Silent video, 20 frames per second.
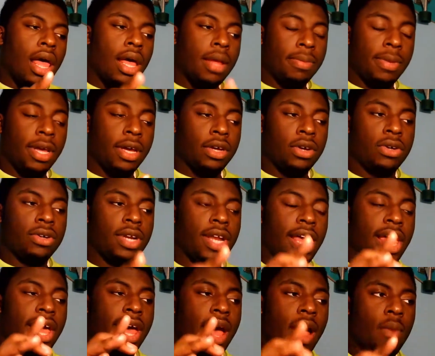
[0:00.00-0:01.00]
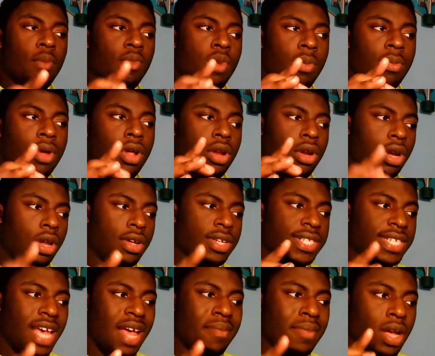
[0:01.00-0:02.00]
I'm not going to lie. I remember a long
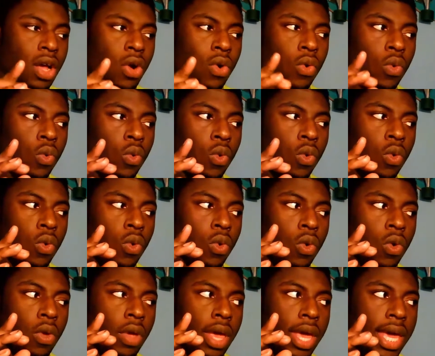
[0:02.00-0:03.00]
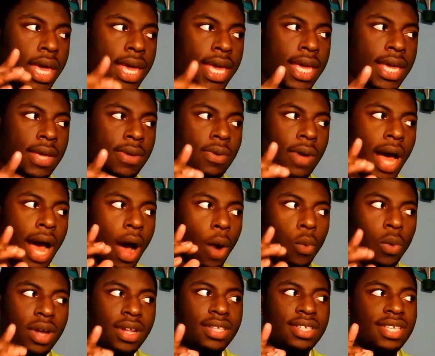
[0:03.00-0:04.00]
time ago,
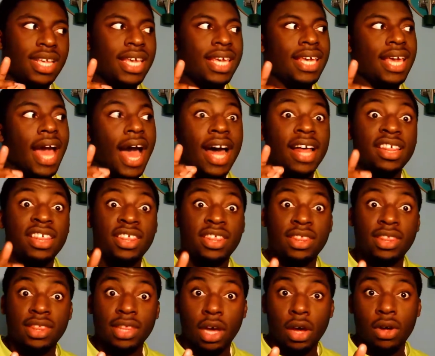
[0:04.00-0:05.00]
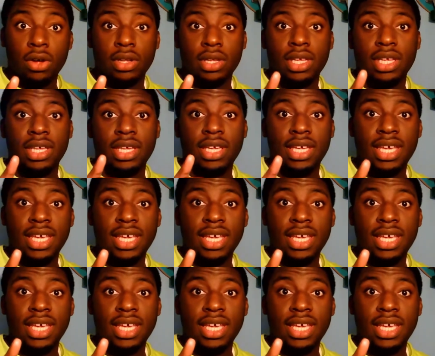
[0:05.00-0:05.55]
I thought